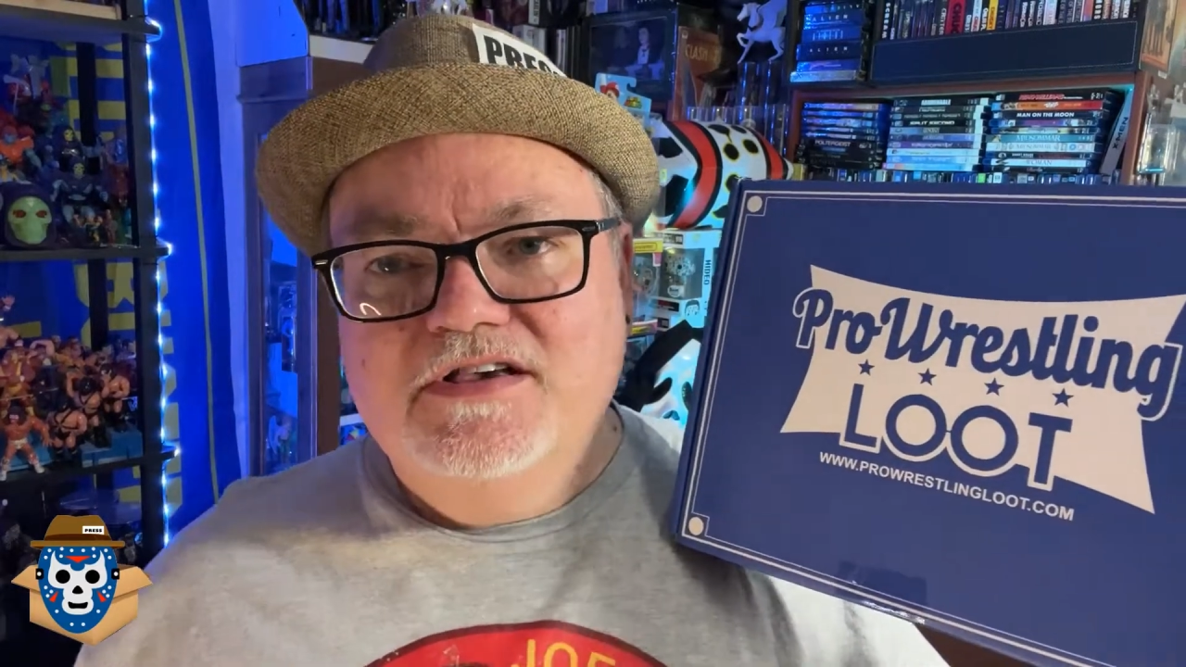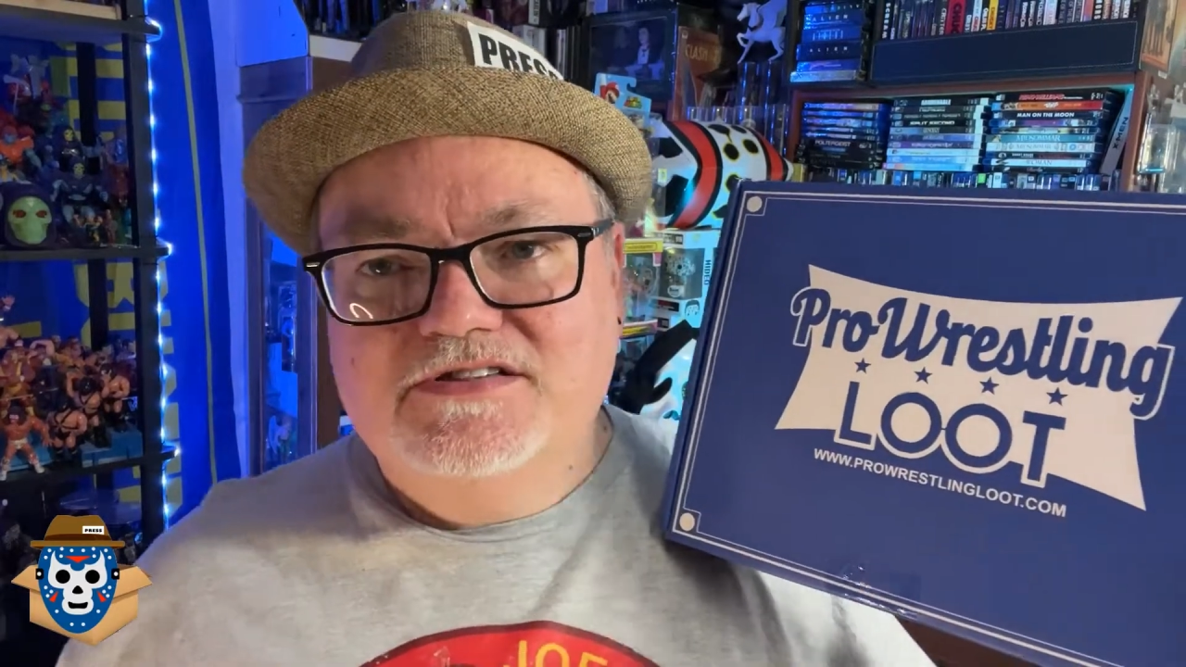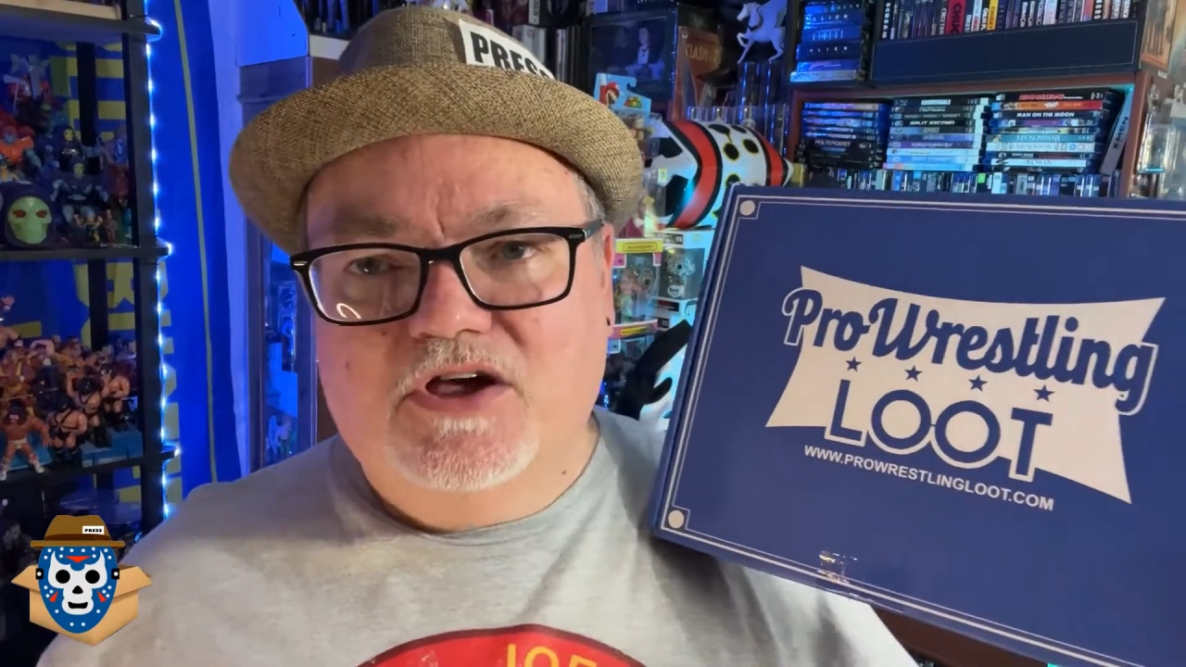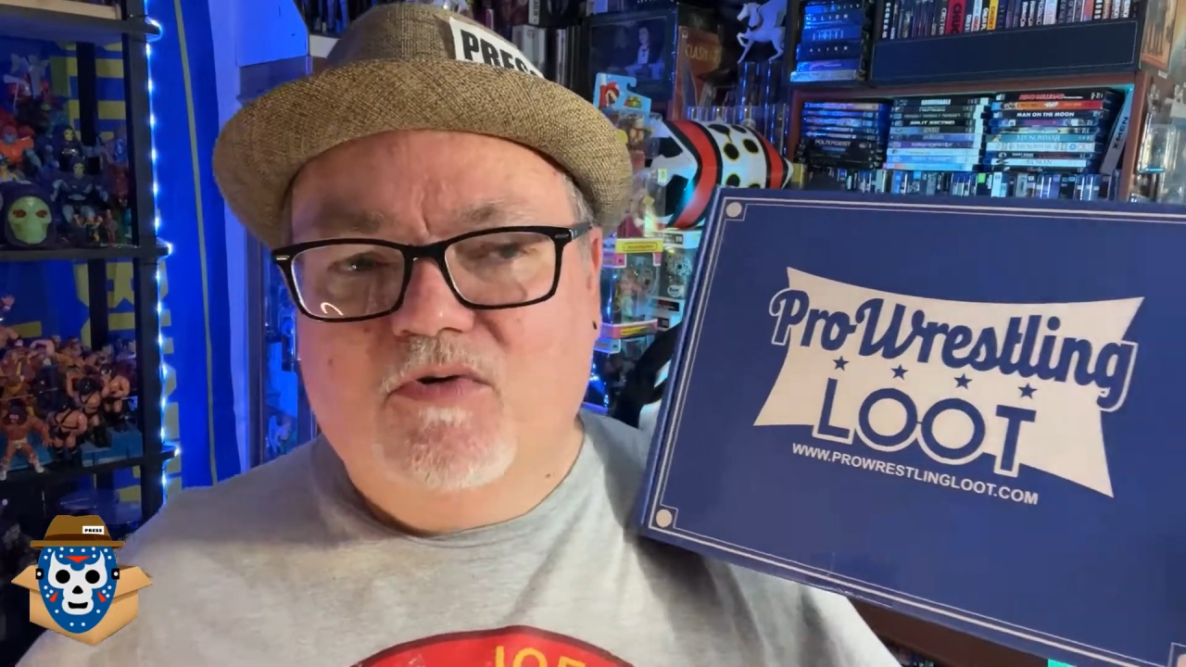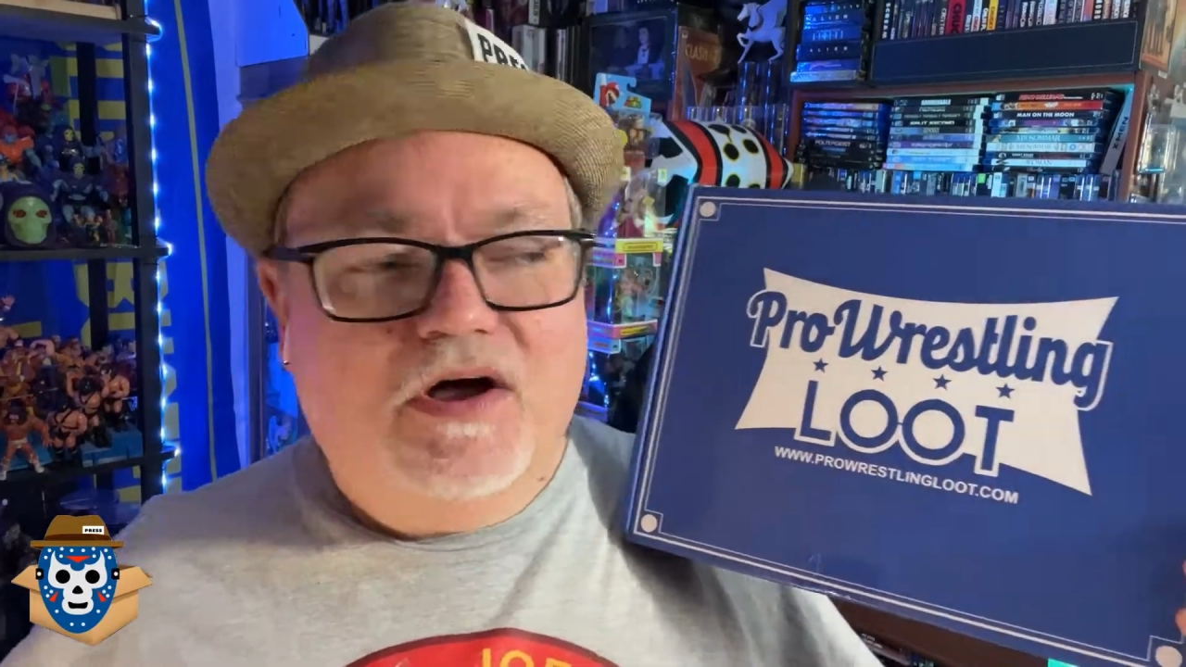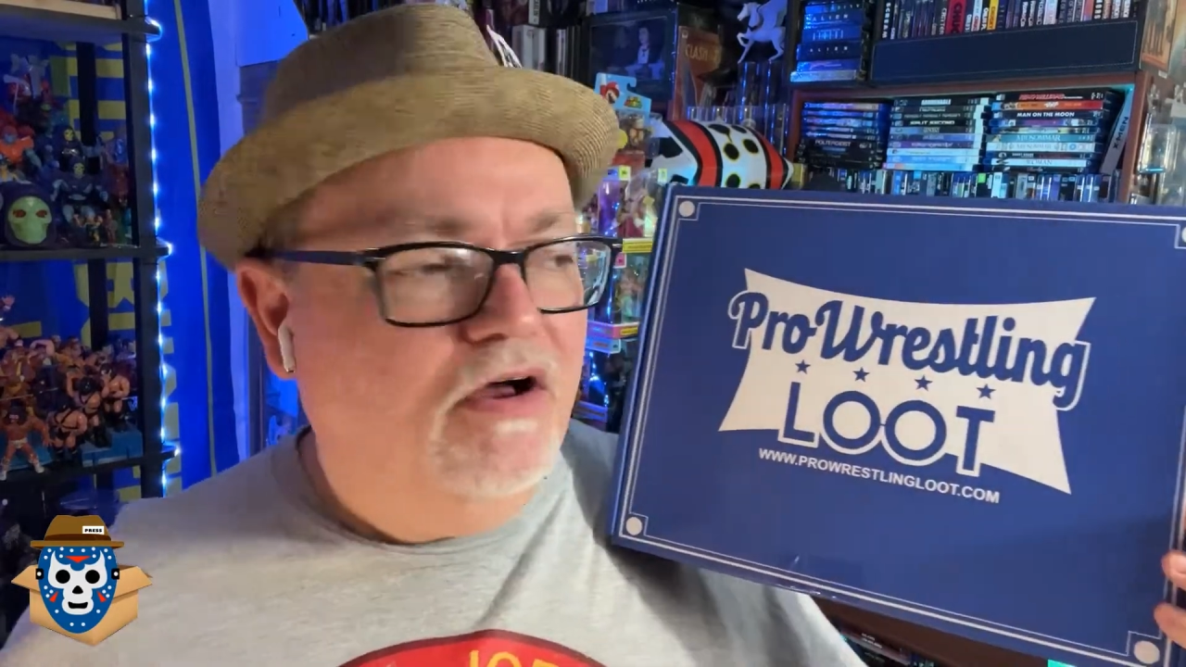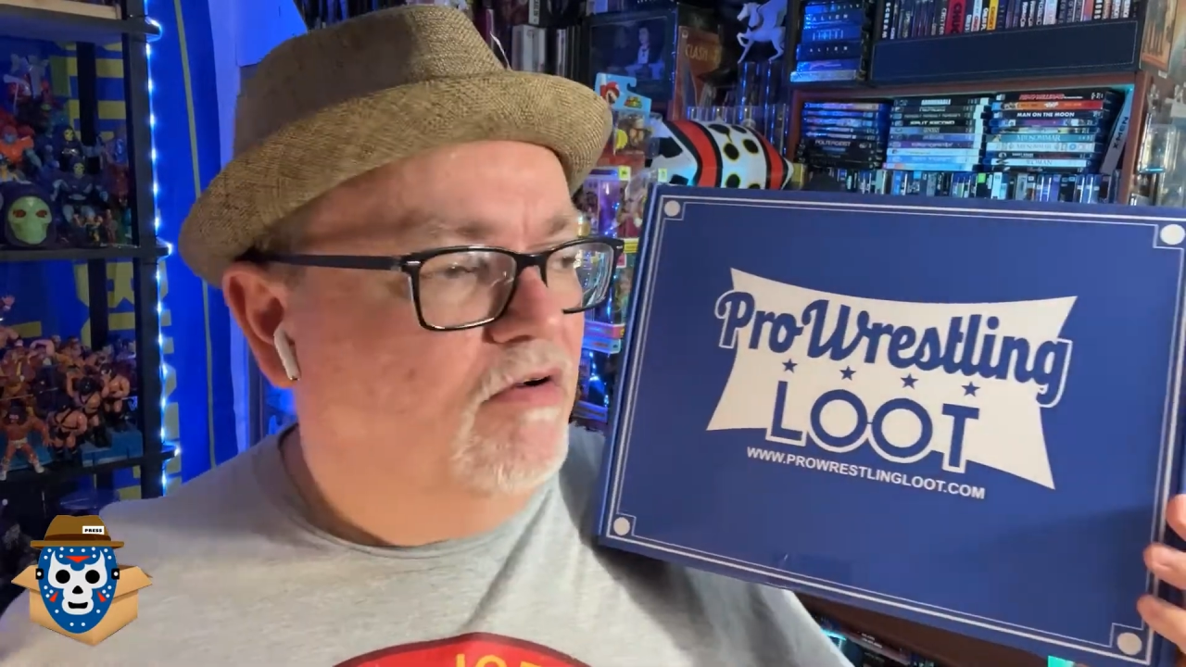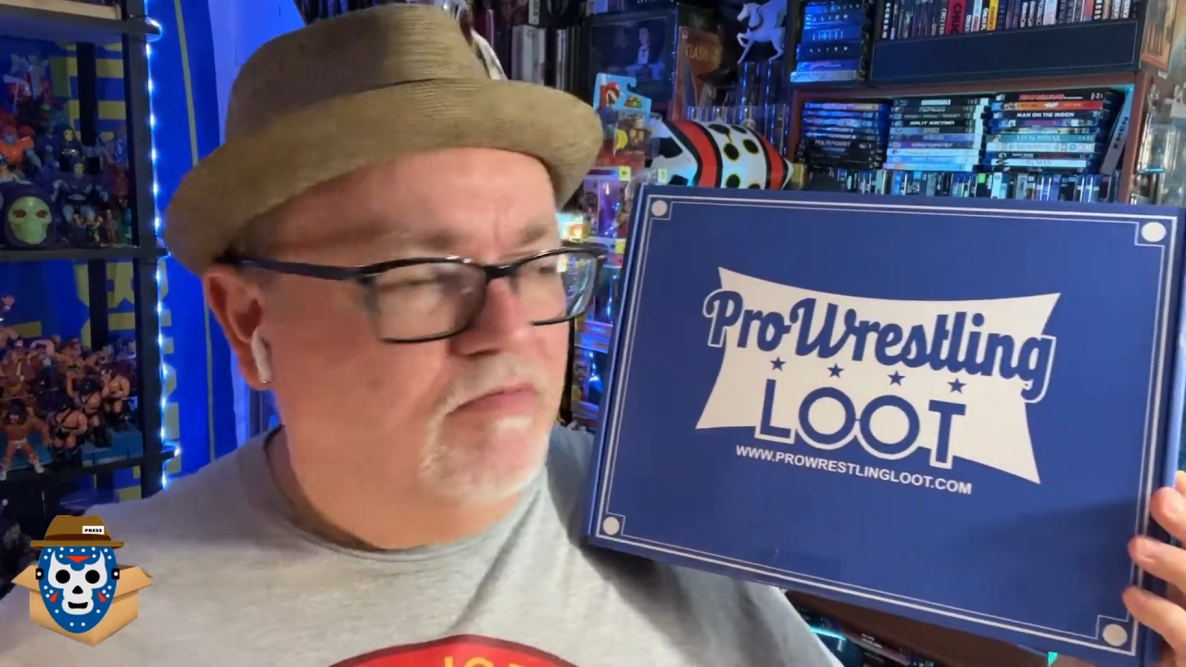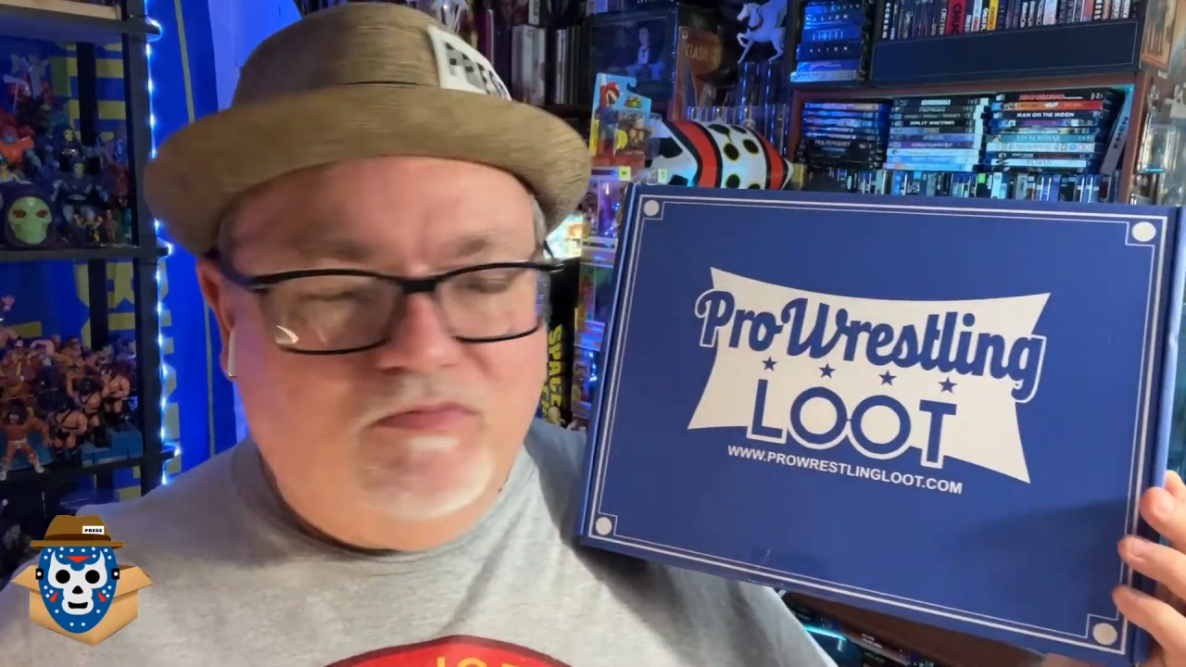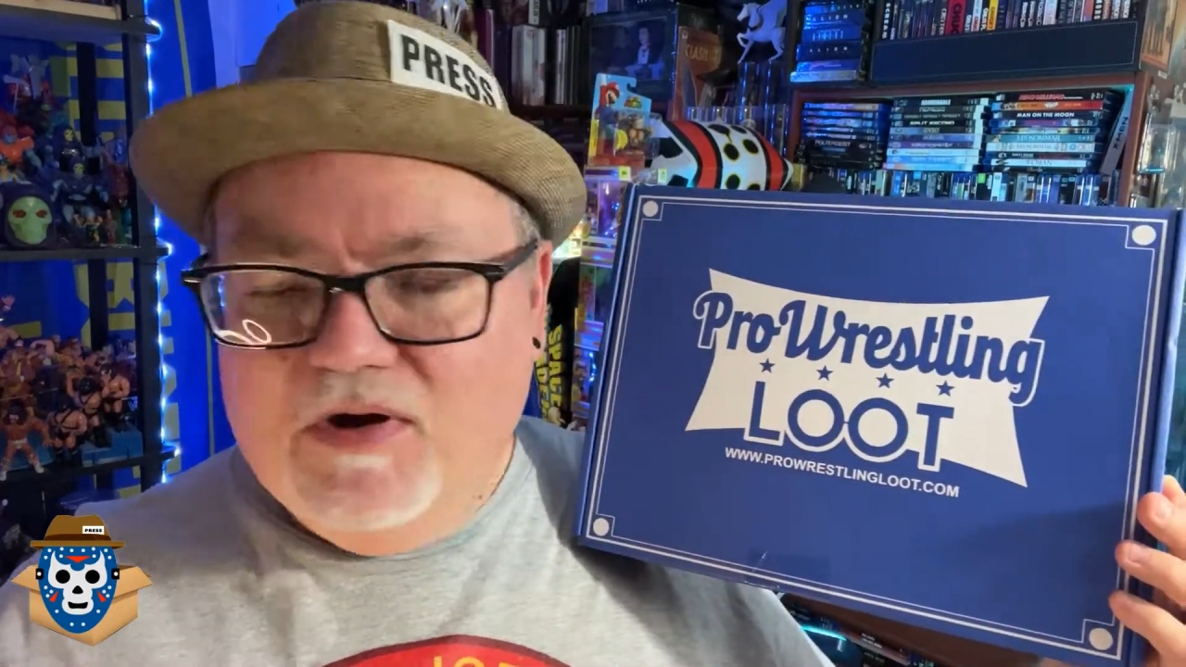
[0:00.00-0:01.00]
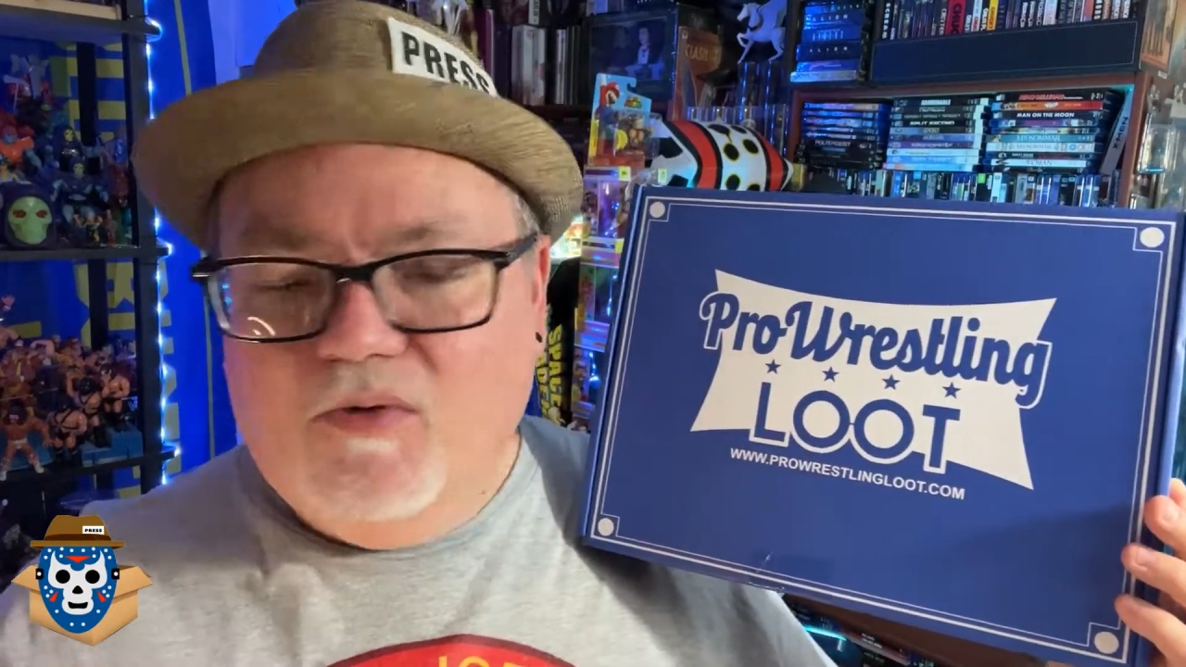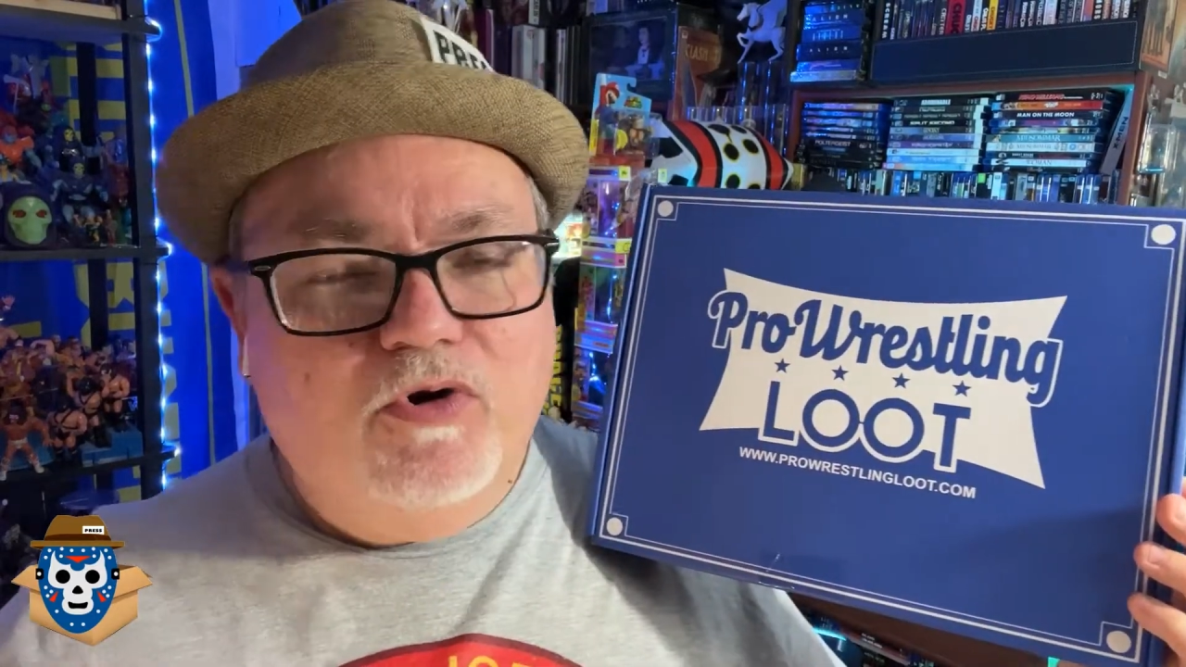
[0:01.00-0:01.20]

So uh, what